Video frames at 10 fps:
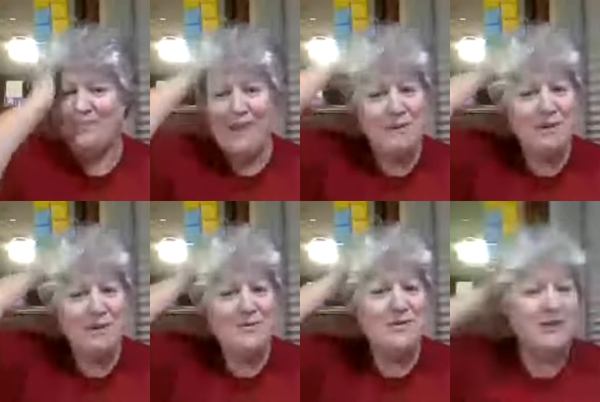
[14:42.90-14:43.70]
But
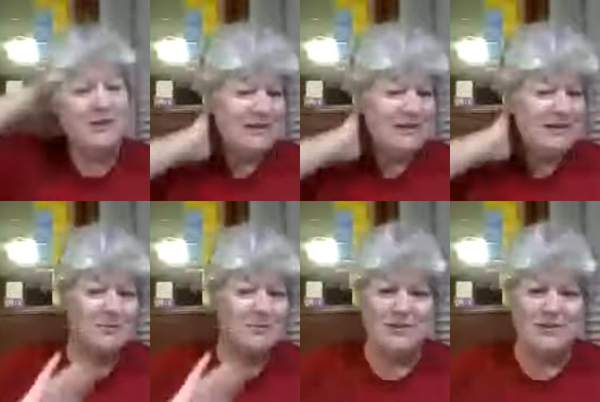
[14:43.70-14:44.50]
yeah, it was good. And then
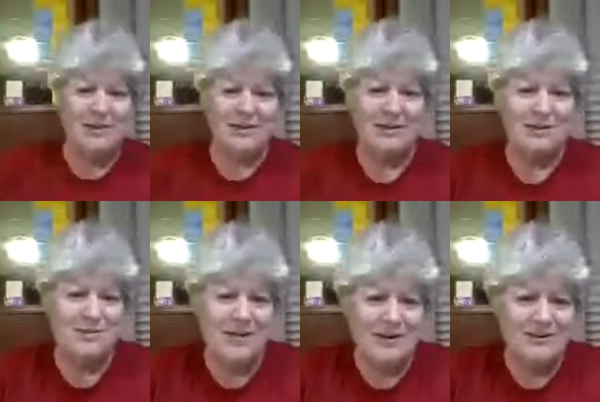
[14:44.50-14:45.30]
we're both like a little
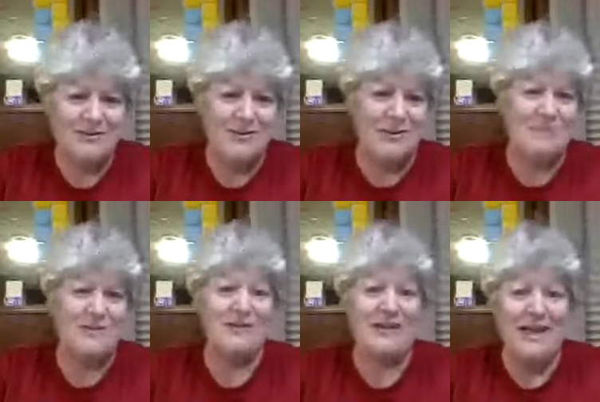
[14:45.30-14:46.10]
tired and all that. But
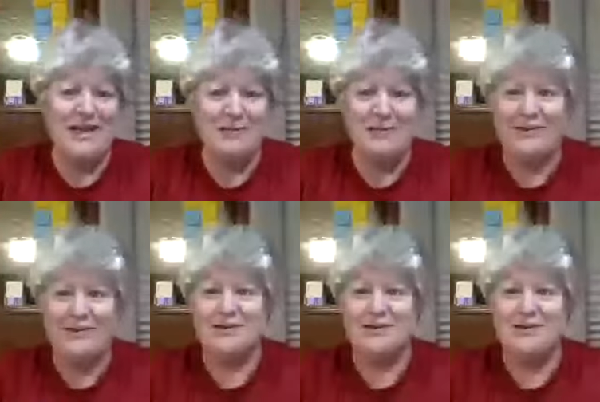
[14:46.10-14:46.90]
then I
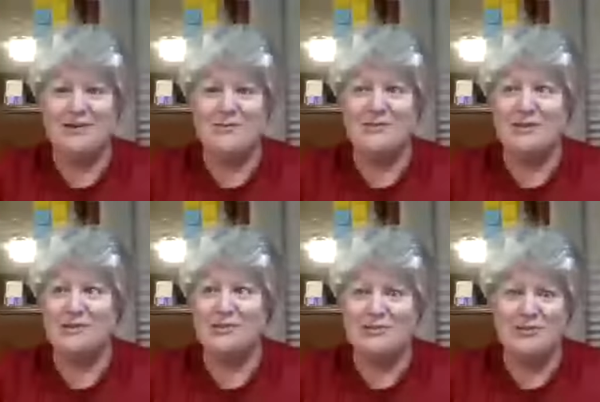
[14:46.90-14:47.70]
looked at the time, it was
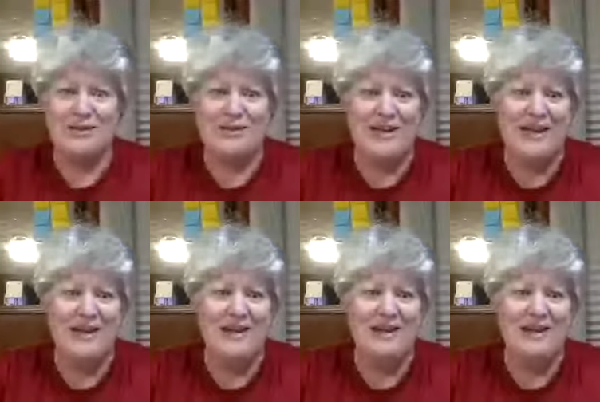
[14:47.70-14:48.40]
like 2:30, and I had